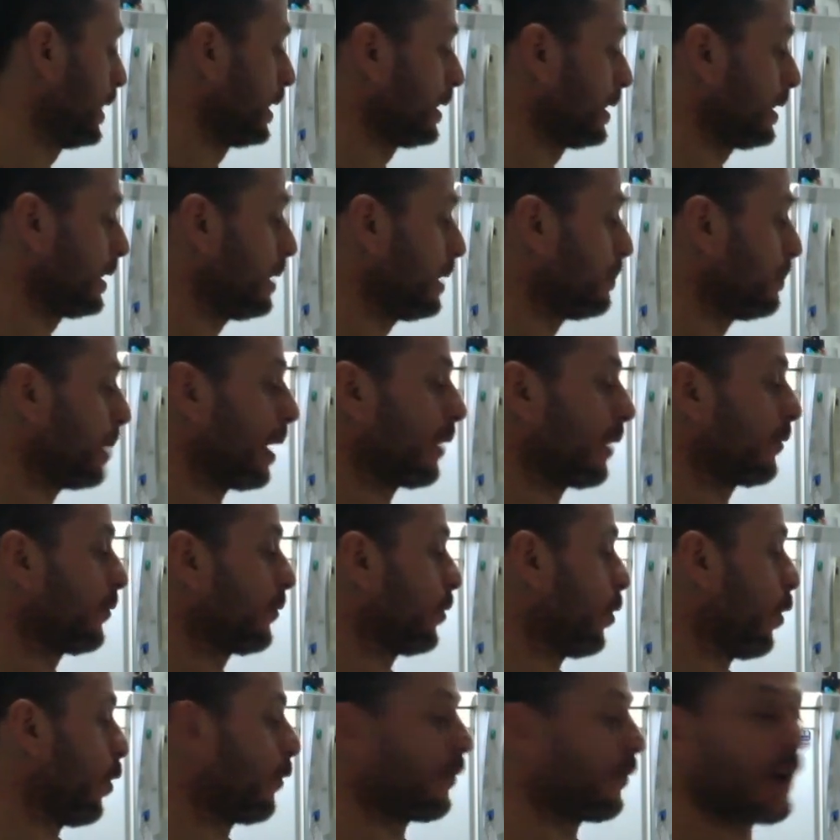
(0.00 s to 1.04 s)
tea bag
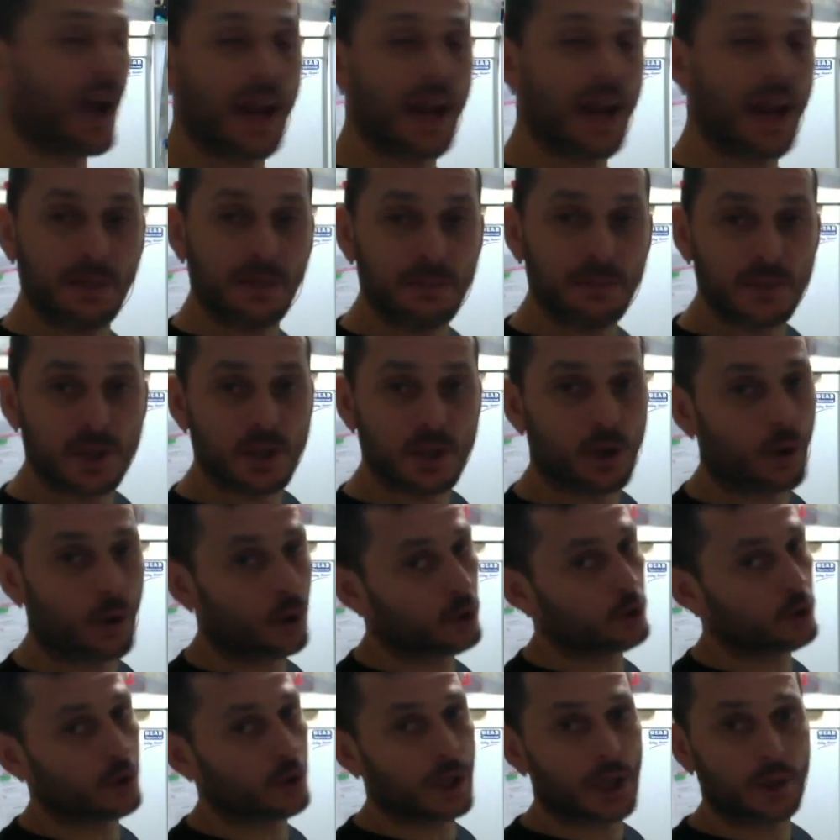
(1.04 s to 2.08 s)
of herbs, or you
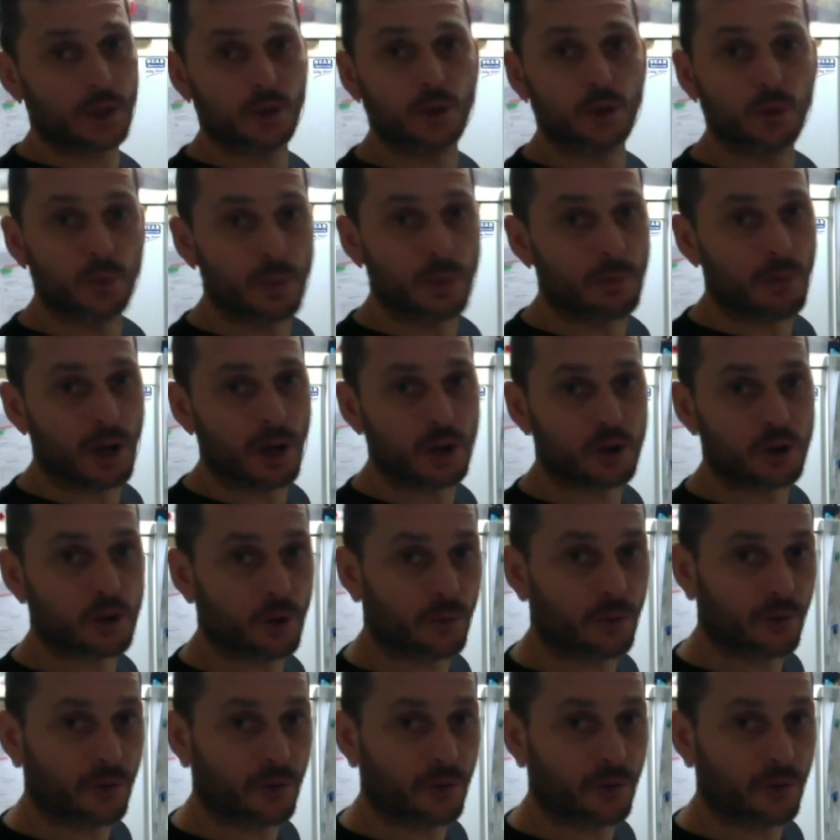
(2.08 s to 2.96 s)
can do a bunch of